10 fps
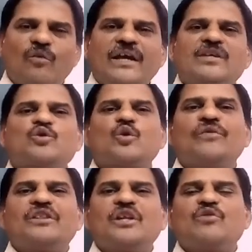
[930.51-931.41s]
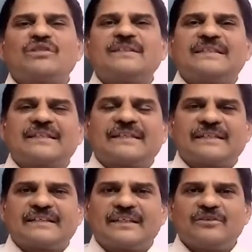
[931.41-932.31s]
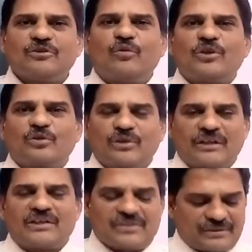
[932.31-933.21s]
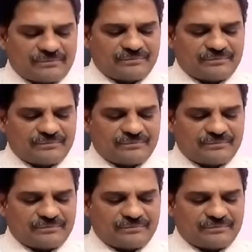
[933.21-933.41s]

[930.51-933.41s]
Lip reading: why Soviet Union was disintegrated? You want to know the reason.